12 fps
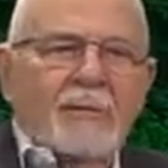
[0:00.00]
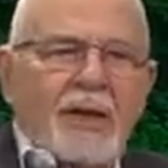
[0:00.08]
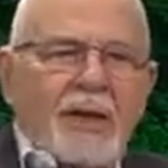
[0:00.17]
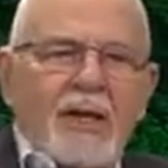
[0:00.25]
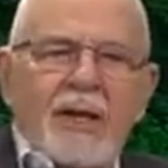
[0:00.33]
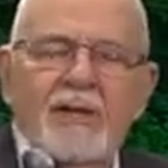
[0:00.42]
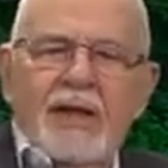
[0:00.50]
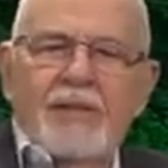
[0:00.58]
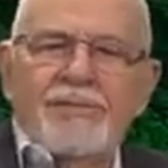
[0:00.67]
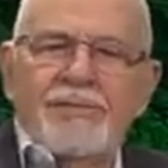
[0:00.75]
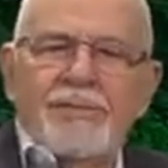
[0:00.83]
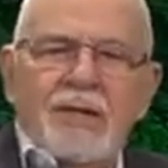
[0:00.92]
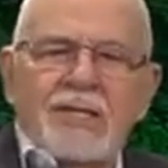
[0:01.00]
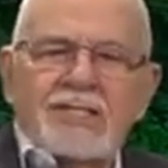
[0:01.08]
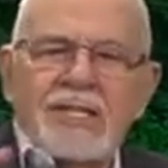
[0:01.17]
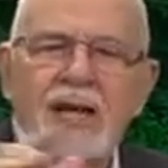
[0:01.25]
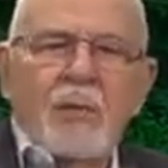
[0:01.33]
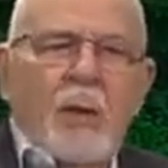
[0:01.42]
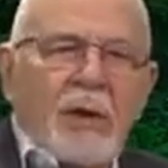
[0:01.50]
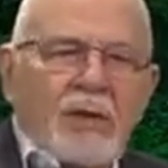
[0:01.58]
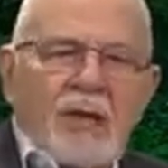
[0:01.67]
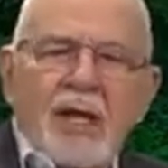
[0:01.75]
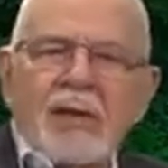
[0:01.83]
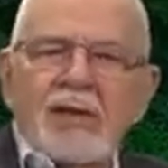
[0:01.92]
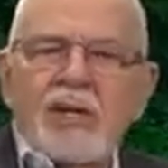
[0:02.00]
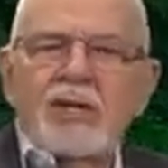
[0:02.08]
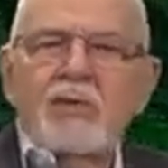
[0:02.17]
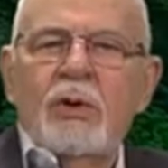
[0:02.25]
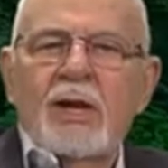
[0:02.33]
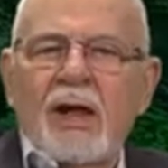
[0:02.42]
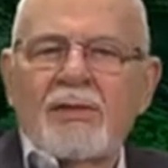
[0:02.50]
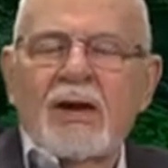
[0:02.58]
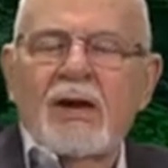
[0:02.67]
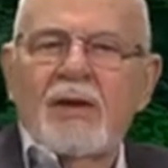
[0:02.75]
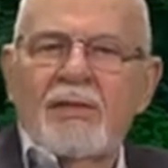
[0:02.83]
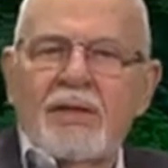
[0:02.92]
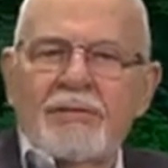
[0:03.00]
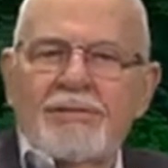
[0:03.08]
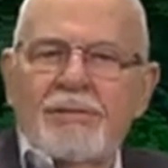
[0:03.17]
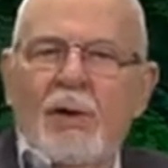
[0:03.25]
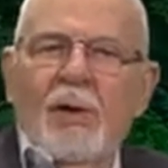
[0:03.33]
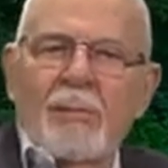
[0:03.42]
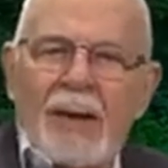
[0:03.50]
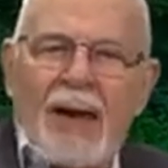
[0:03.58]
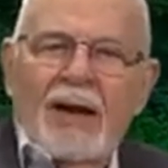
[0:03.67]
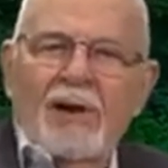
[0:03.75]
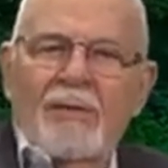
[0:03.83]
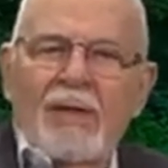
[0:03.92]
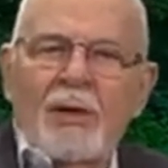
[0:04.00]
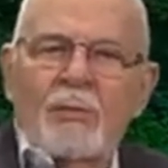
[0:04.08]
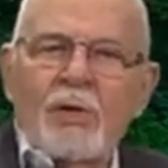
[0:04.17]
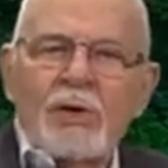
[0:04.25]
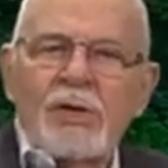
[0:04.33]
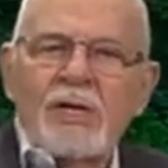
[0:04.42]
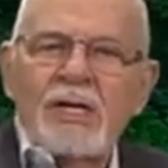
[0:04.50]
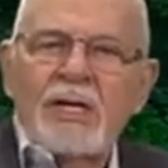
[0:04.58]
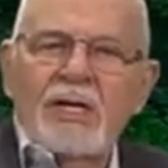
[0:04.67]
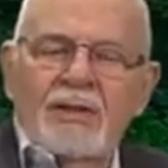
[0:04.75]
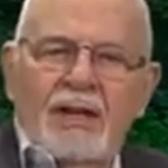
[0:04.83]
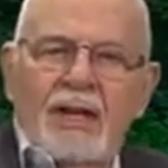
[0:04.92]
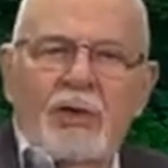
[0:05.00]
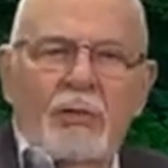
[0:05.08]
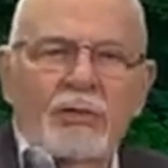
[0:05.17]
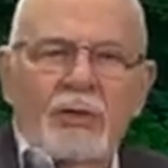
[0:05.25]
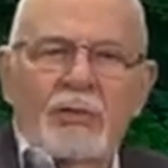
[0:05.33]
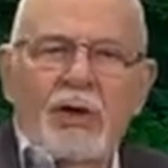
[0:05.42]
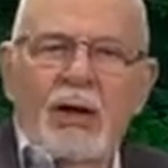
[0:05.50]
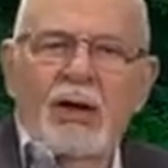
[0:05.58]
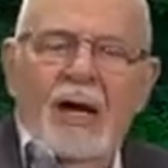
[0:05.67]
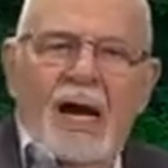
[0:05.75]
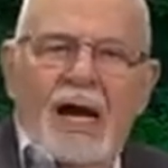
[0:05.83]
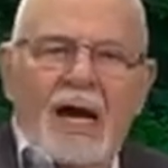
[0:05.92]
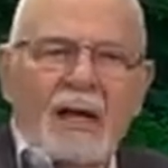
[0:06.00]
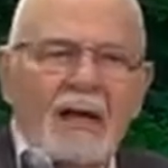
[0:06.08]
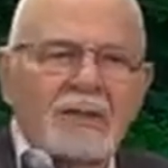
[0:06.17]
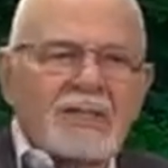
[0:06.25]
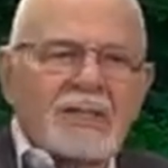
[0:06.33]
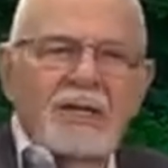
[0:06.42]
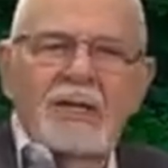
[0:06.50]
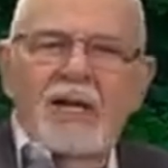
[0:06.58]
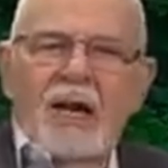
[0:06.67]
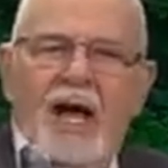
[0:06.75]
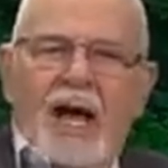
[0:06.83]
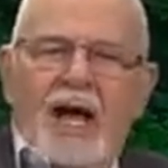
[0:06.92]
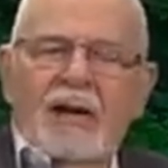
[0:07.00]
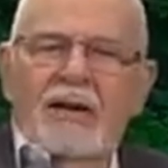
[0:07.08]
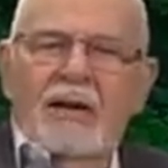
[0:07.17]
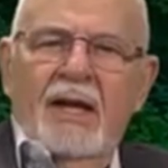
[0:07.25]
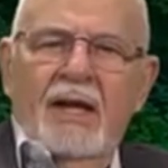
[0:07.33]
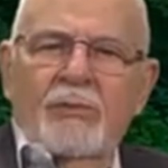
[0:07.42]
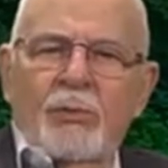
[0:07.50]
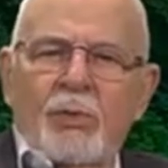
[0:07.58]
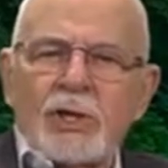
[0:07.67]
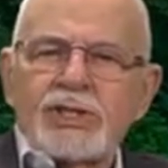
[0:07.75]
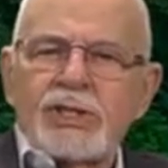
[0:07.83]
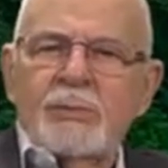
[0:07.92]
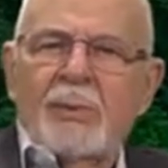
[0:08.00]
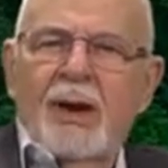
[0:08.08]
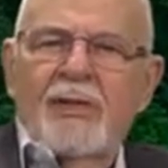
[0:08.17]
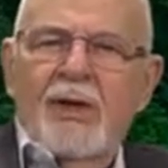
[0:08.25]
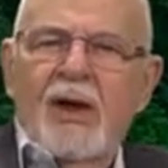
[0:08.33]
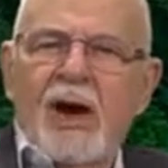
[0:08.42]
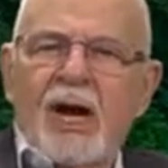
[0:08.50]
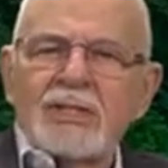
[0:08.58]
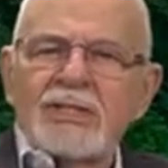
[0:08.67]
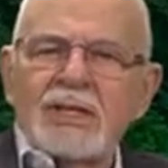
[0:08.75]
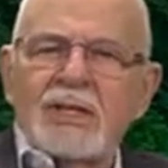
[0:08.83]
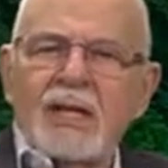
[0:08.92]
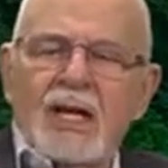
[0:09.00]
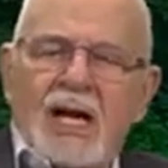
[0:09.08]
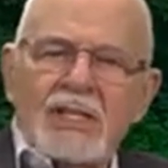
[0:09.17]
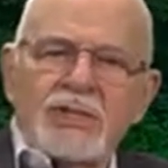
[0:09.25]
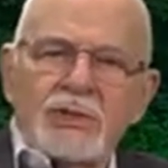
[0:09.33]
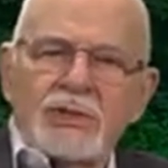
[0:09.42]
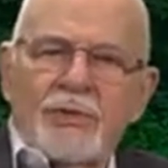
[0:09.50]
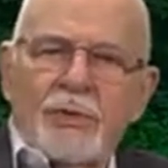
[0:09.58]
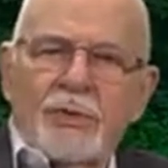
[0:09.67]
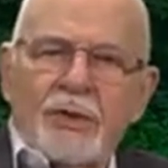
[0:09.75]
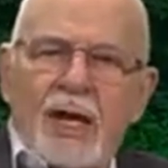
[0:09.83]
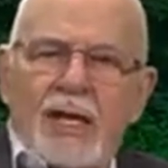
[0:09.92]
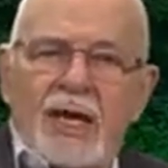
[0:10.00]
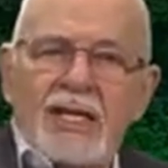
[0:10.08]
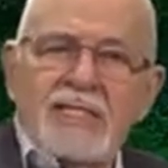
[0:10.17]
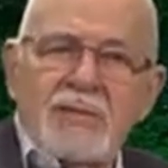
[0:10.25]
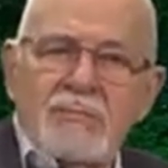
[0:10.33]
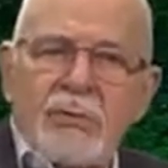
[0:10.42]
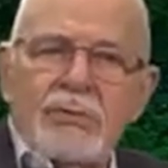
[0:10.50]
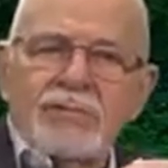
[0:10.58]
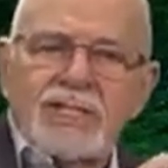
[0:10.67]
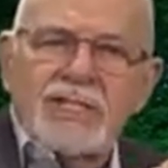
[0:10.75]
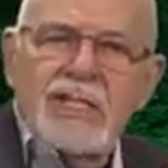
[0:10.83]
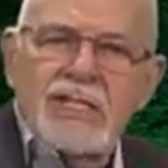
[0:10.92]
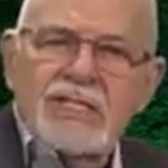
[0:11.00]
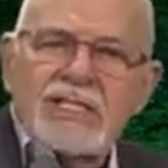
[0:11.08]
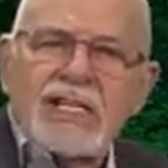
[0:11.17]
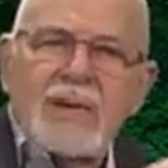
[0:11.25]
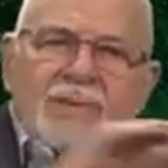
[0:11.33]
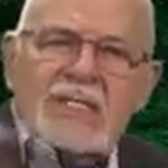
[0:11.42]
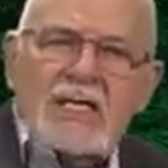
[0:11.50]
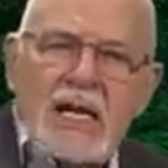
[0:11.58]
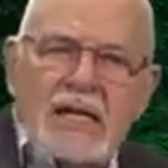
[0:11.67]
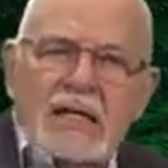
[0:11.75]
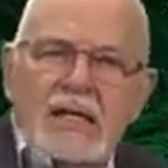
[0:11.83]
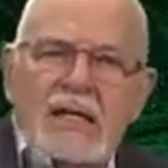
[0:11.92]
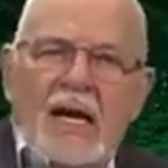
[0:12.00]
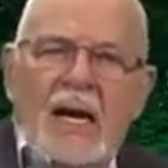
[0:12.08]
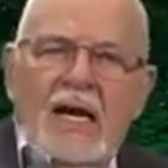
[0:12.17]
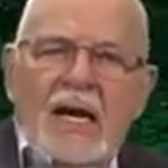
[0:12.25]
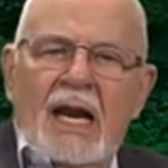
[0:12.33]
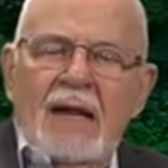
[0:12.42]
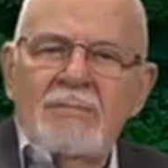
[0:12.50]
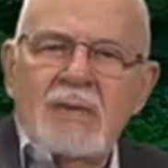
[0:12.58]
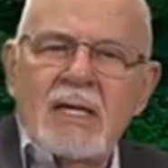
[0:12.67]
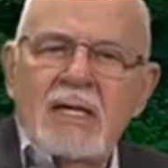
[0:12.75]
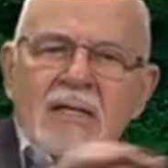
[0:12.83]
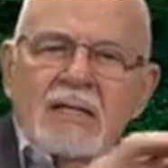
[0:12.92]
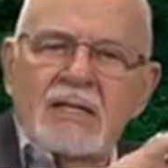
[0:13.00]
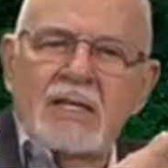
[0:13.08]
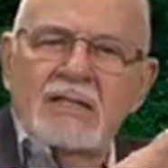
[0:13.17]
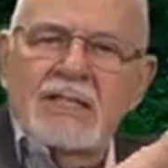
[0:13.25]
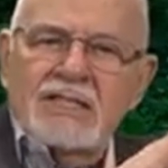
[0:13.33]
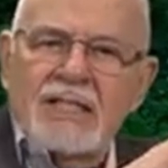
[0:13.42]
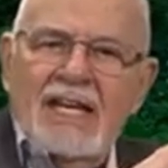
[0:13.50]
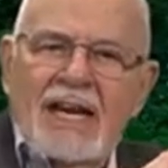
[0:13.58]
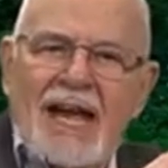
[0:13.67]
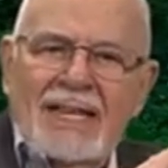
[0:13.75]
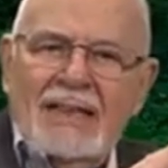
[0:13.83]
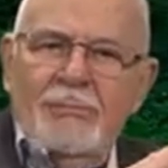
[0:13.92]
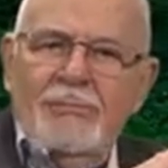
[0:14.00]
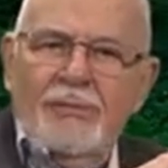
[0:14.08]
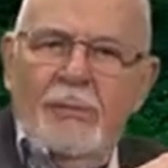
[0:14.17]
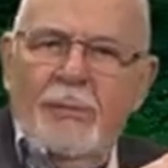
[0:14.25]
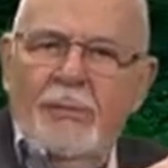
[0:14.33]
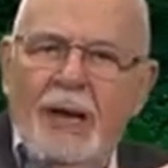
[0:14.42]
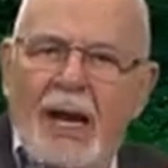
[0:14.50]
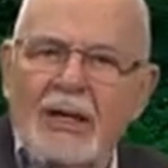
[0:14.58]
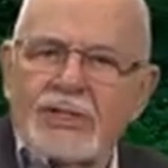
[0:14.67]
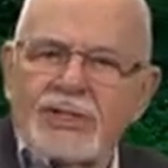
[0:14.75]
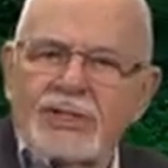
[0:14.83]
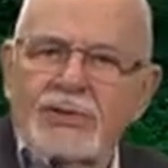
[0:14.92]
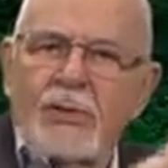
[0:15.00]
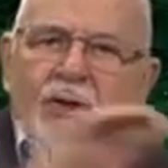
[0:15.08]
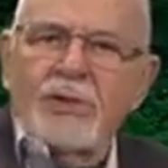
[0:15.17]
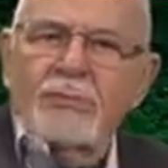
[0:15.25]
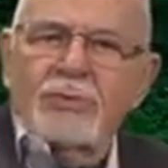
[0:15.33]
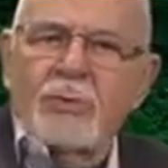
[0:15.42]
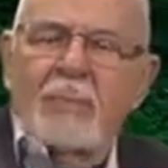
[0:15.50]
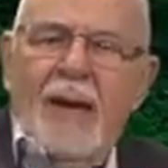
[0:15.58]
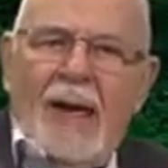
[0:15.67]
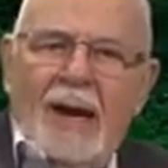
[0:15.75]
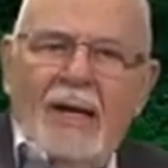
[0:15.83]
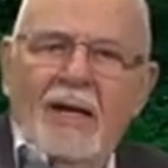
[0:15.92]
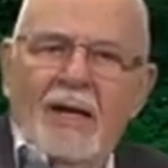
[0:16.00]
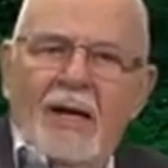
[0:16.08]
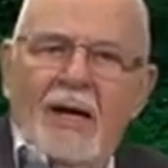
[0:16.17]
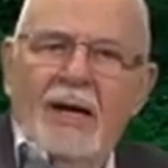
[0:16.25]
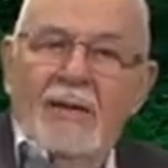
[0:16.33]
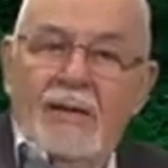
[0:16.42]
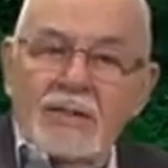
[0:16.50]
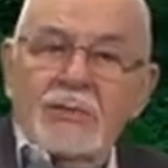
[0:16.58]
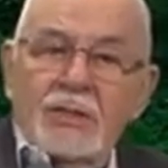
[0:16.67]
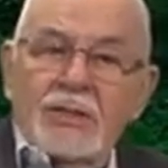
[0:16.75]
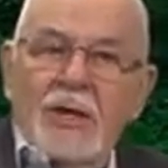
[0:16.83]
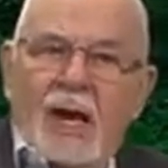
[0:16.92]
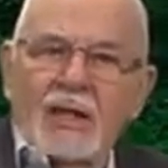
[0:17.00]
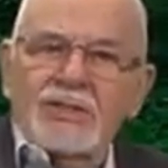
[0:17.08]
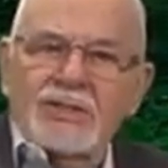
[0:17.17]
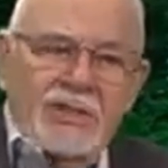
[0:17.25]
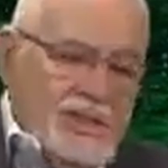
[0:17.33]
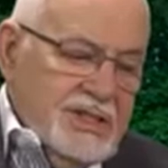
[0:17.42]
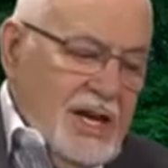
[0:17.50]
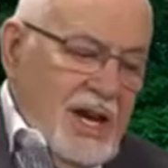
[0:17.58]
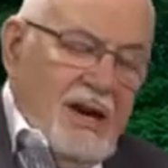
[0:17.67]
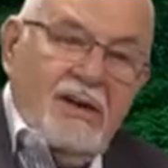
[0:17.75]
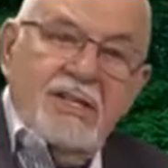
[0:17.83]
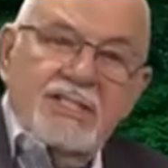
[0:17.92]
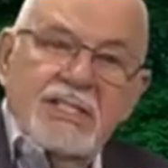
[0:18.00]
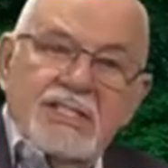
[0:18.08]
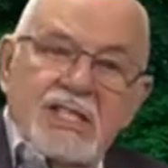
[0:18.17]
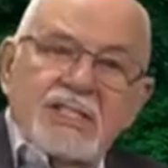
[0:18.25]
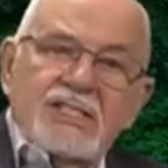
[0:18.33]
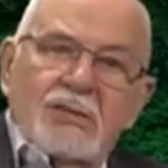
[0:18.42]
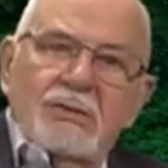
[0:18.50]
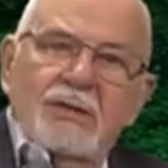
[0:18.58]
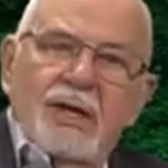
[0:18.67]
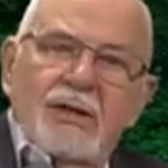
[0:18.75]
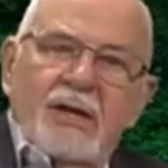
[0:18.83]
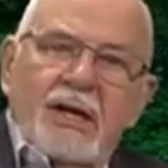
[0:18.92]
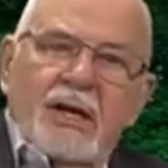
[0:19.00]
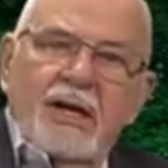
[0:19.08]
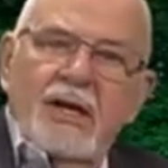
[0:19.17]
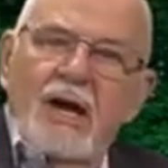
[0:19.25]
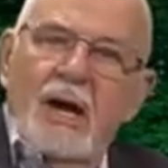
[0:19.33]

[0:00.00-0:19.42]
They say one thing and they do another. They fall back on their word. They go to idols and worship other gods and so on and so forth. And he said, Moses, step aside and let me just get at them for a moment. I'll destroy them to a man. And that's what God's desire is. He says so there.